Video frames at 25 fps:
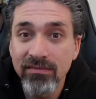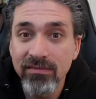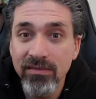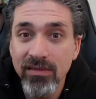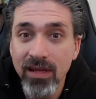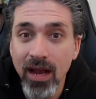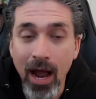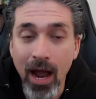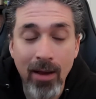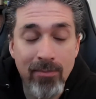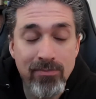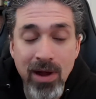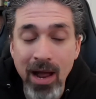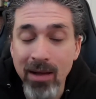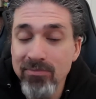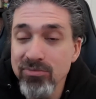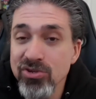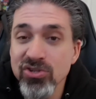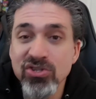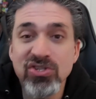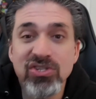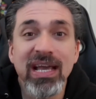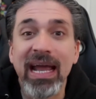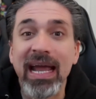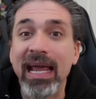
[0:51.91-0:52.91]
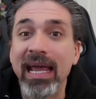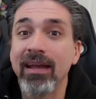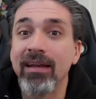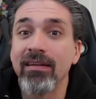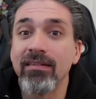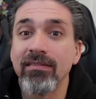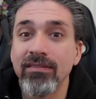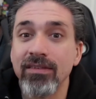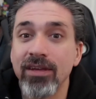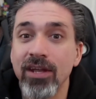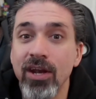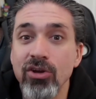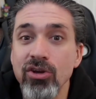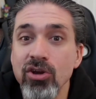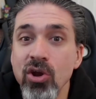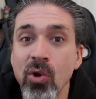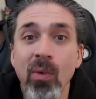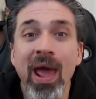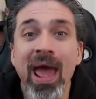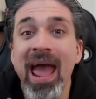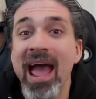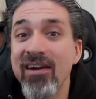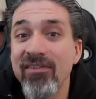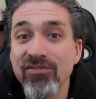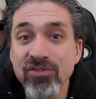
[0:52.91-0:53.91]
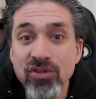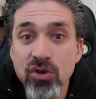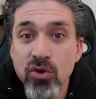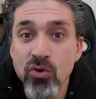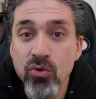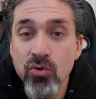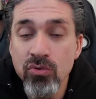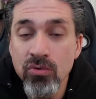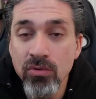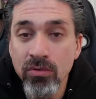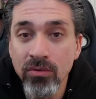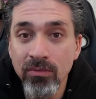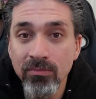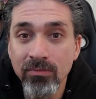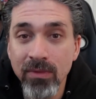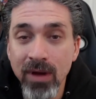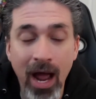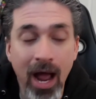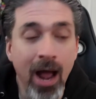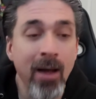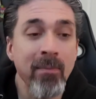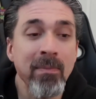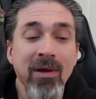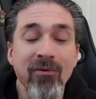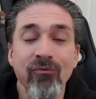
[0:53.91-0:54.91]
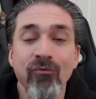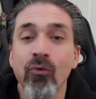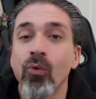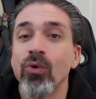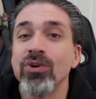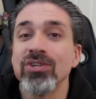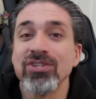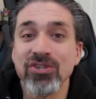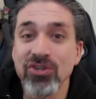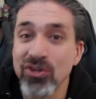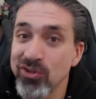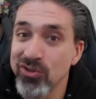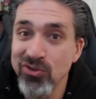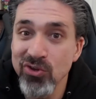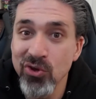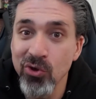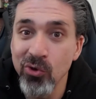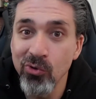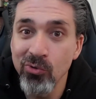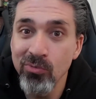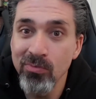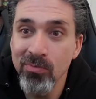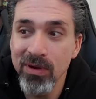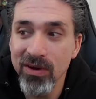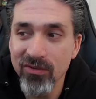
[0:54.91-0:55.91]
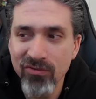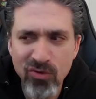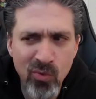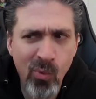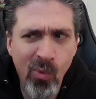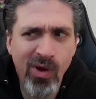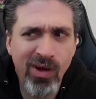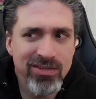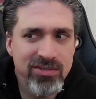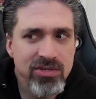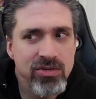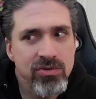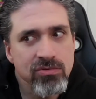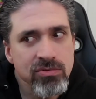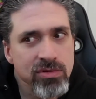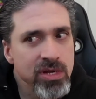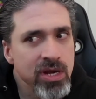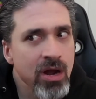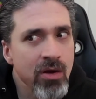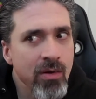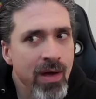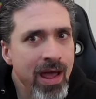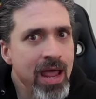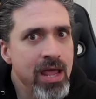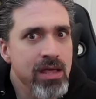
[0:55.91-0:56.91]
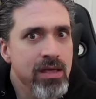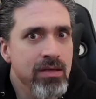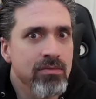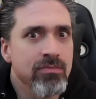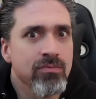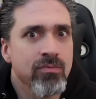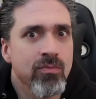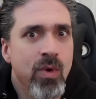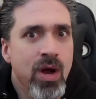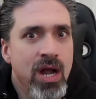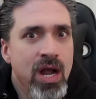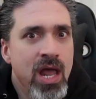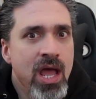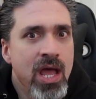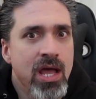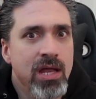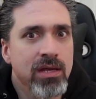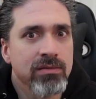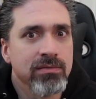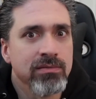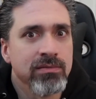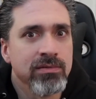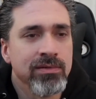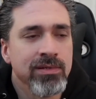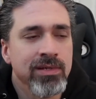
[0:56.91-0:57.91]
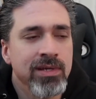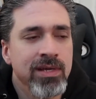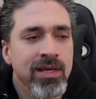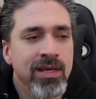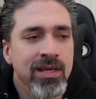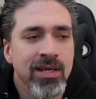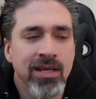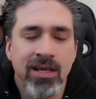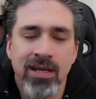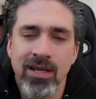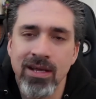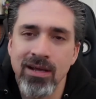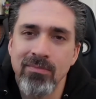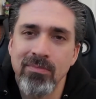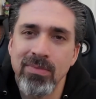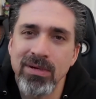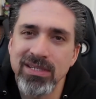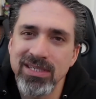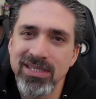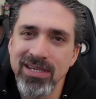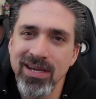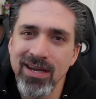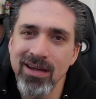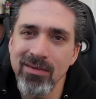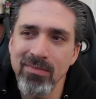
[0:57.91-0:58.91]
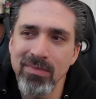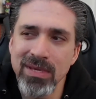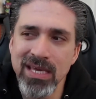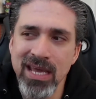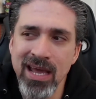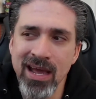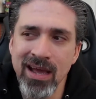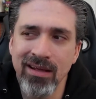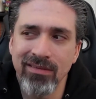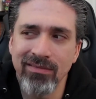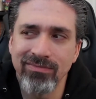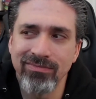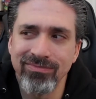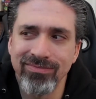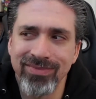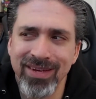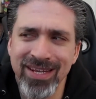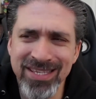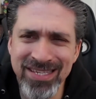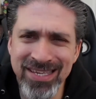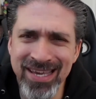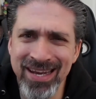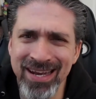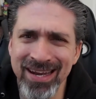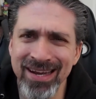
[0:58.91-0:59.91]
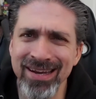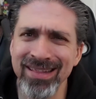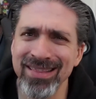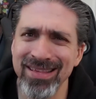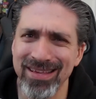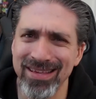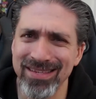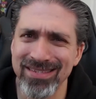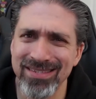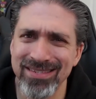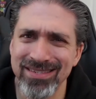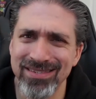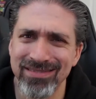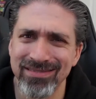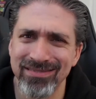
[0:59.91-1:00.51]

You know, I'm just saying, you know, you don't have to. I'm not forcing you to, but if you want to, you know, hey, why not? But yeah, let's get into this.